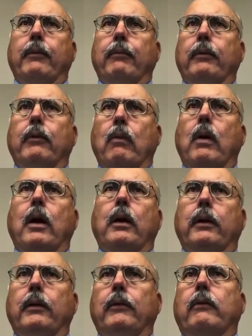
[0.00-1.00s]
It would require
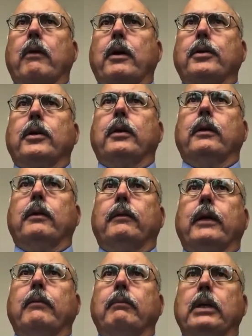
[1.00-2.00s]
the construction of
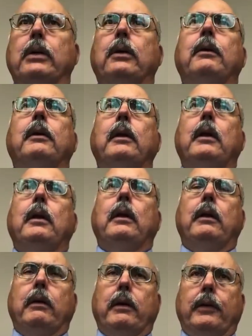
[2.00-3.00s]
a mill,
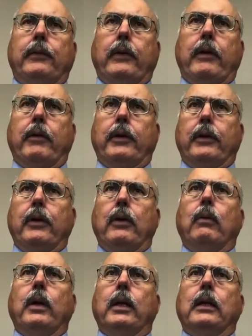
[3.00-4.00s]
et cetera, to go
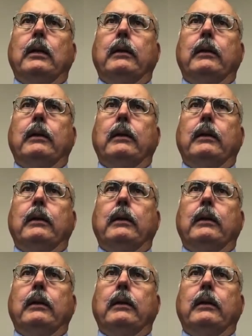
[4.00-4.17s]
with it.